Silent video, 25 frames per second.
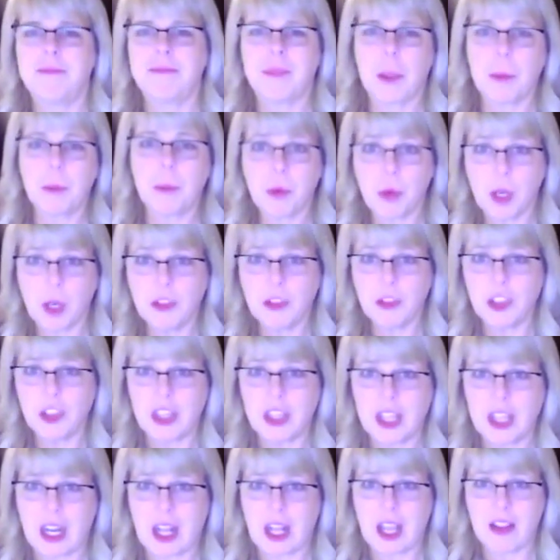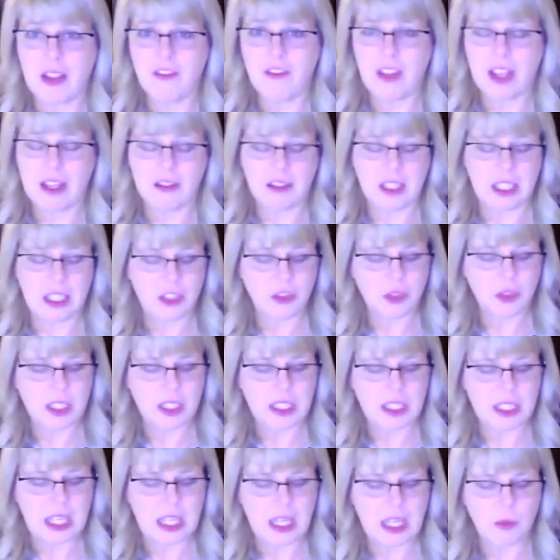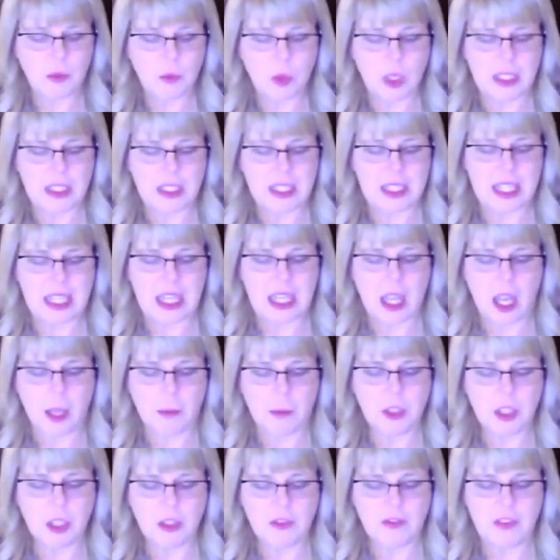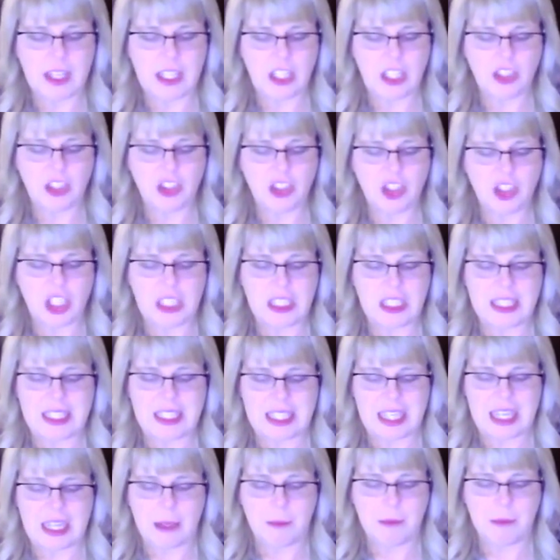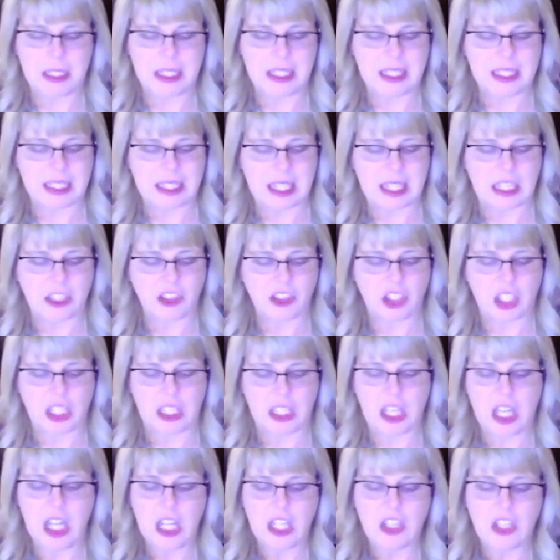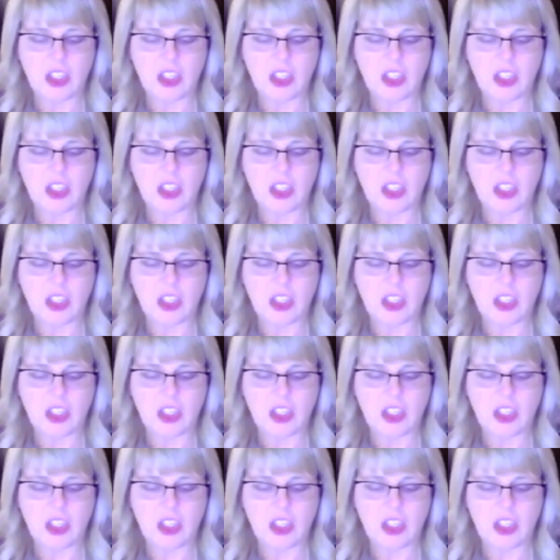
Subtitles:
approach that I found interesting was the observation team discussion.